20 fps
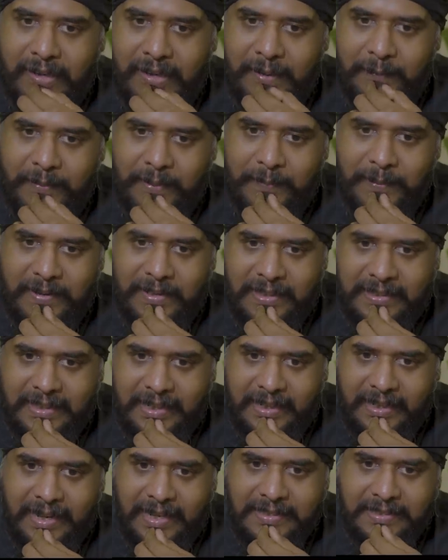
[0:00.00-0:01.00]
and people that
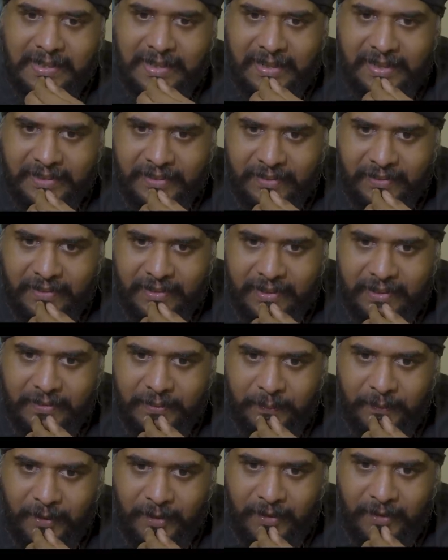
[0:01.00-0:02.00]
take an escalator in
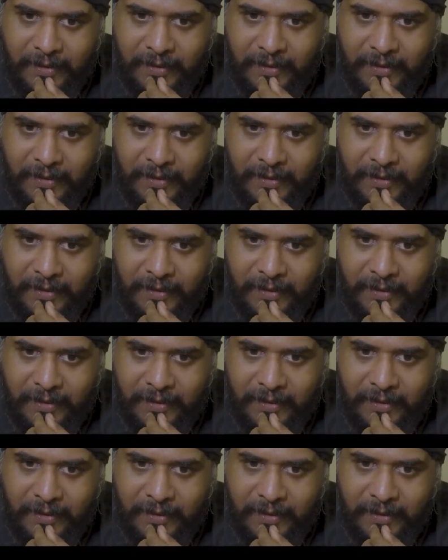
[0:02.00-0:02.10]
the mall.